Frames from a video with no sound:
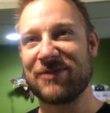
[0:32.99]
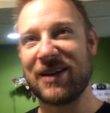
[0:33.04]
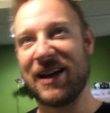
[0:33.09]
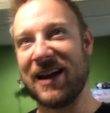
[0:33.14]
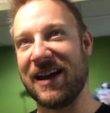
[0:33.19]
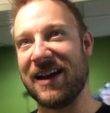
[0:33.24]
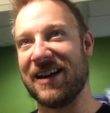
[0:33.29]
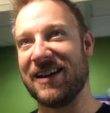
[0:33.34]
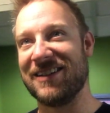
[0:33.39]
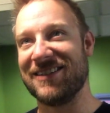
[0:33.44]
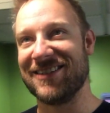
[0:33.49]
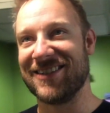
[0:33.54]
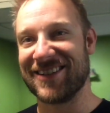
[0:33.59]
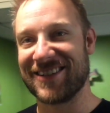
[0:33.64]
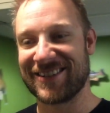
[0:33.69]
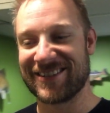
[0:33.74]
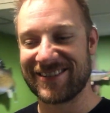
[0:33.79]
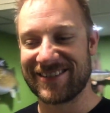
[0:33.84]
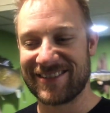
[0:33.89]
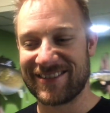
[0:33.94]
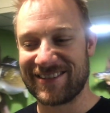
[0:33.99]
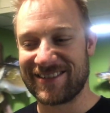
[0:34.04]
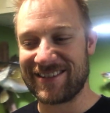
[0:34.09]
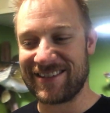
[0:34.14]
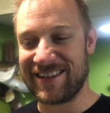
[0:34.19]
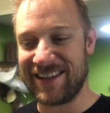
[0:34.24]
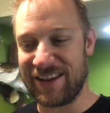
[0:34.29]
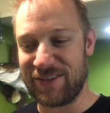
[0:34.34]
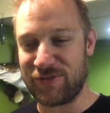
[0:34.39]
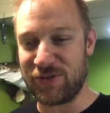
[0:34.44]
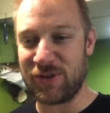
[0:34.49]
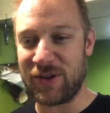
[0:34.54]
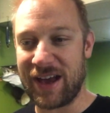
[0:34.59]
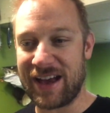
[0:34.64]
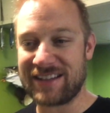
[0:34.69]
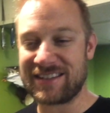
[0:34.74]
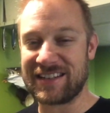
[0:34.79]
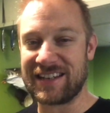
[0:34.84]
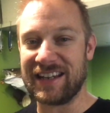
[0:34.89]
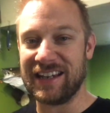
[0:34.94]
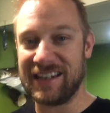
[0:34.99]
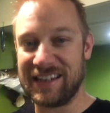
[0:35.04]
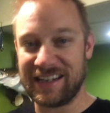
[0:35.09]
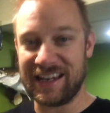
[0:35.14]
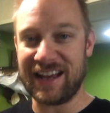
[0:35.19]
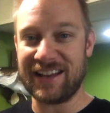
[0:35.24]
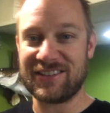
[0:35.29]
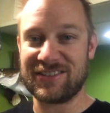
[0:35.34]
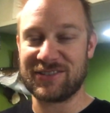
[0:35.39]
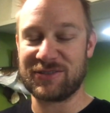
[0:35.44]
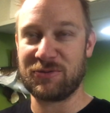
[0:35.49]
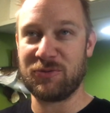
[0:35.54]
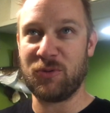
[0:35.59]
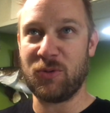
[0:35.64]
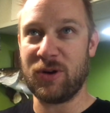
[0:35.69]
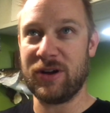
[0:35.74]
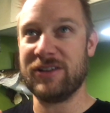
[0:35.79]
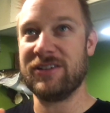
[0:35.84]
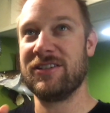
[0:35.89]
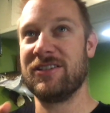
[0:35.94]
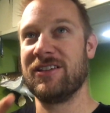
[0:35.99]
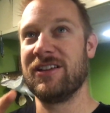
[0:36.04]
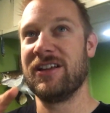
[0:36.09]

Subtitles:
And if you guys can guess what